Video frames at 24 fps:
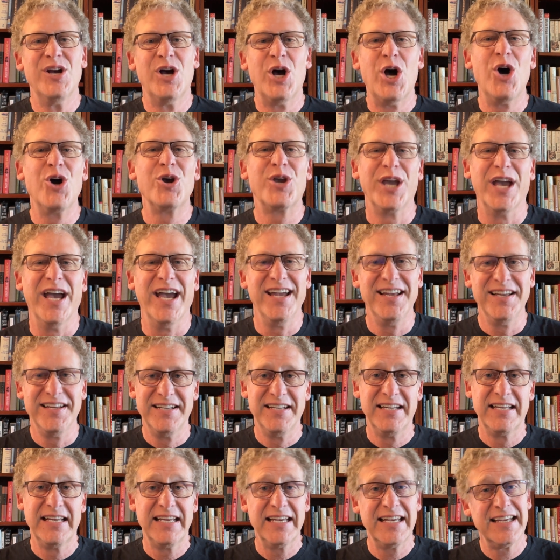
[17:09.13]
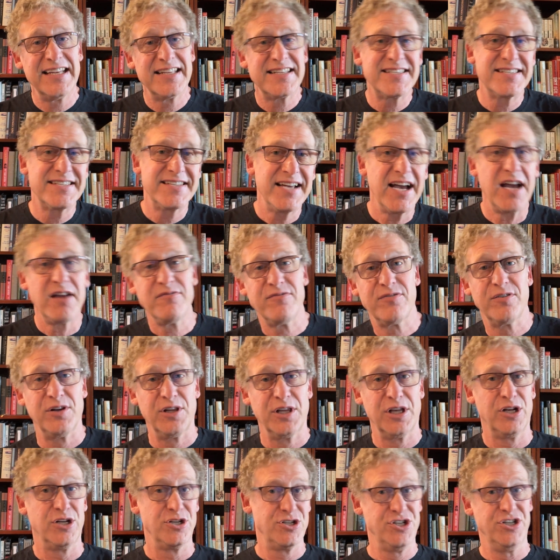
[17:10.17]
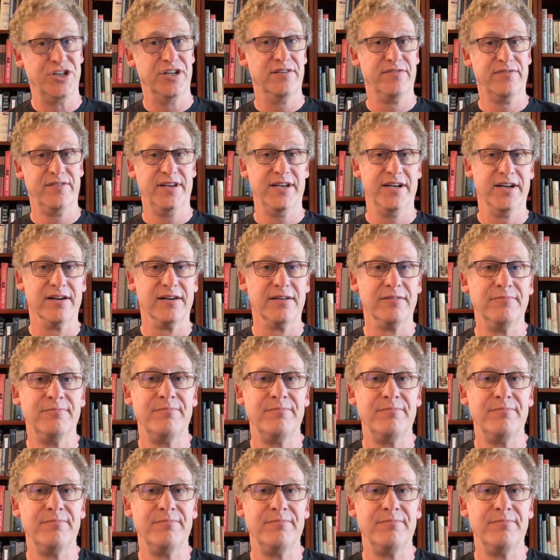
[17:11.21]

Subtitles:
Okay, it's time for a little shift here.